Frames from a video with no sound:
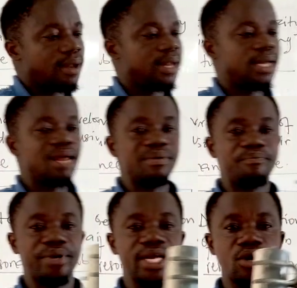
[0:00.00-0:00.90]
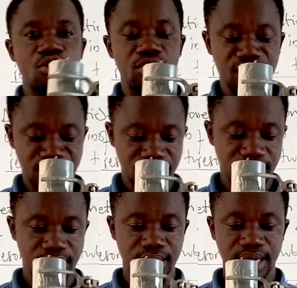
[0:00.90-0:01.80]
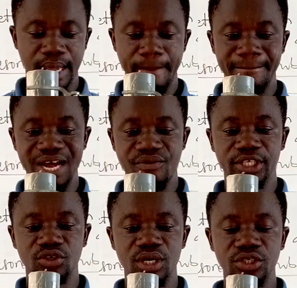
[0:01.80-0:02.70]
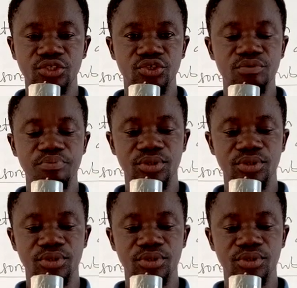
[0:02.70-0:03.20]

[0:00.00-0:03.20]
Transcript: let me bring on my resonance tube.